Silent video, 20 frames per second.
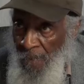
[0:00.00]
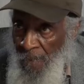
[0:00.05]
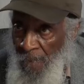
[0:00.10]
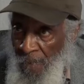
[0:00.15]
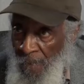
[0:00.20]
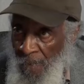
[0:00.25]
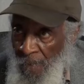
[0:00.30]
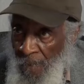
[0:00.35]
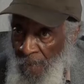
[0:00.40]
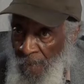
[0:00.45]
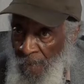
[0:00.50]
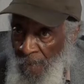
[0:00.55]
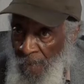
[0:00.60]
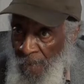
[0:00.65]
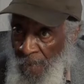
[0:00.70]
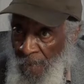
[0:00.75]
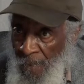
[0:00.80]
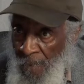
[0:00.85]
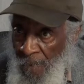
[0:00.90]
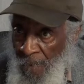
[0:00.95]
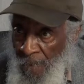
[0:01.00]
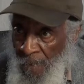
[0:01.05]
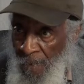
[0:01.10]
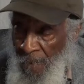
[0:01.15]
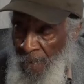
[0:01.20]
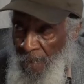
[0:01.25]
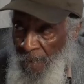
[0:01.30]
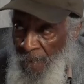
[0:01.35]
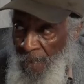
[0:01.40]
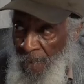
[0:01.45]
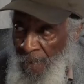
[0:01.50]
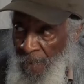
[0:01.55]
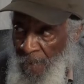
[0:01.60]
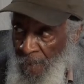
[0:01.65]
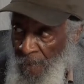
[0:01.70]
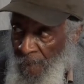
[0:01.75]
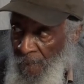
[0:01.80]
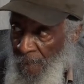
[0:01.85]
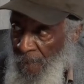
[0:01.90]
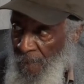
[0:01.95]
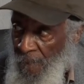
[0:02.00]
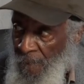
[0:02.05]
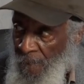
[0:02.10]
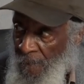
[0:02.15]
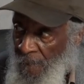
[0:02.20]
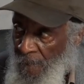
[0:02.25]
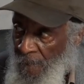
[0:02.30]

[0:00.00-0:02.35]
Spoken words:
or is it what's that? Do you